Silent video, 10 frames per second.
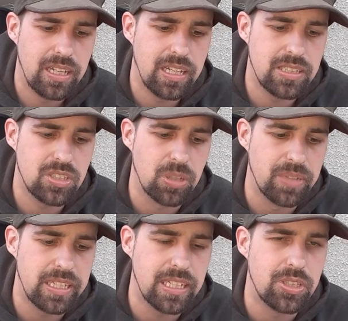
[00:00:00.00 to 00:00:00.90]
has
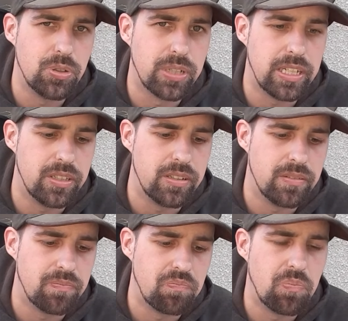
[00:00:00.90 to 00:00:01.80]
something that you
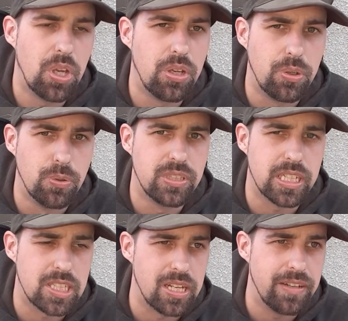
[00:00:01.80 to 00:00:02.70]
can use
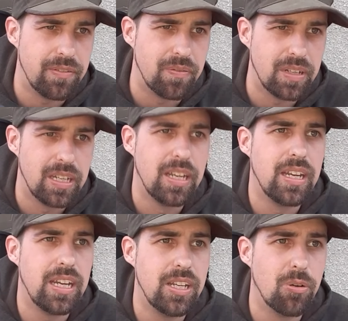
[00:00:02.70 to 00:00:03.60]
actually
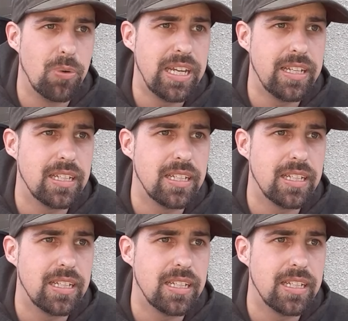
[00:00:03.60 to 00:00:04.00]
in a way